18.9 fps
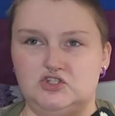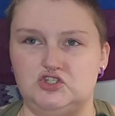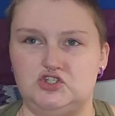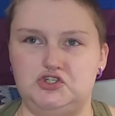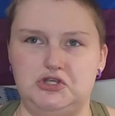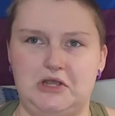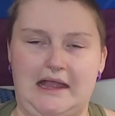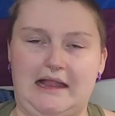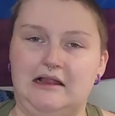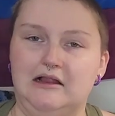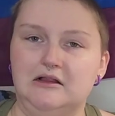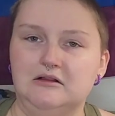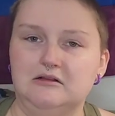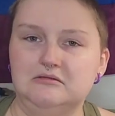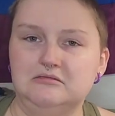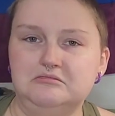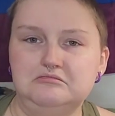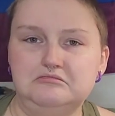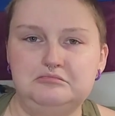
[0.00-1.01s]
gel
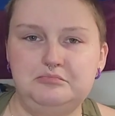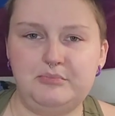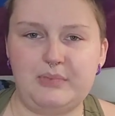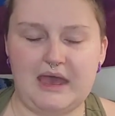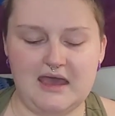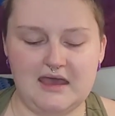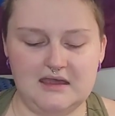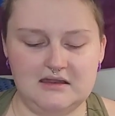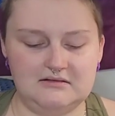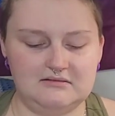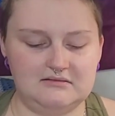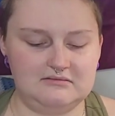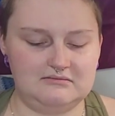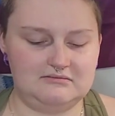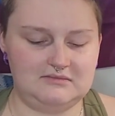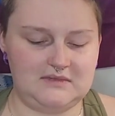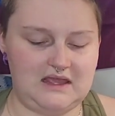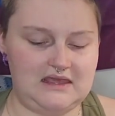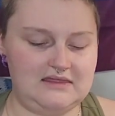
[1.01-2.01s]
pen,
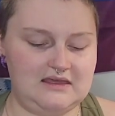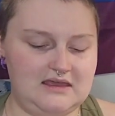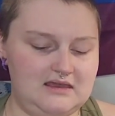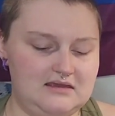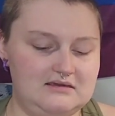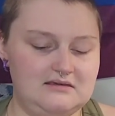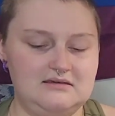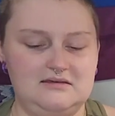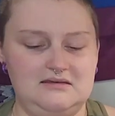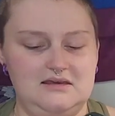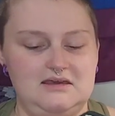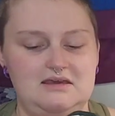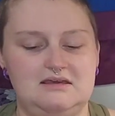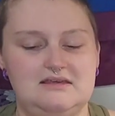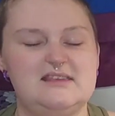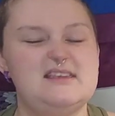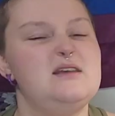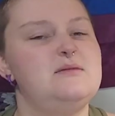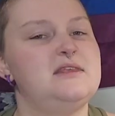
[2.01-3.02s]
I think,
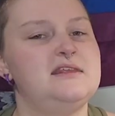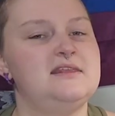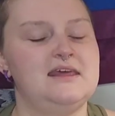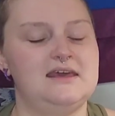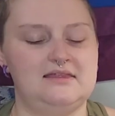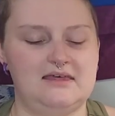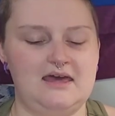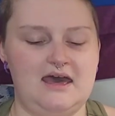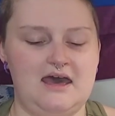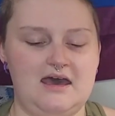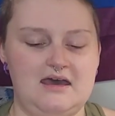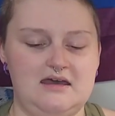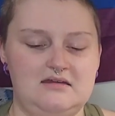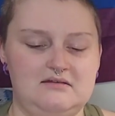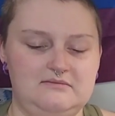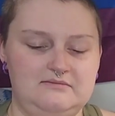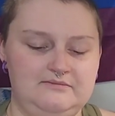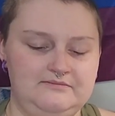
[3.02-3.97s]
something like that.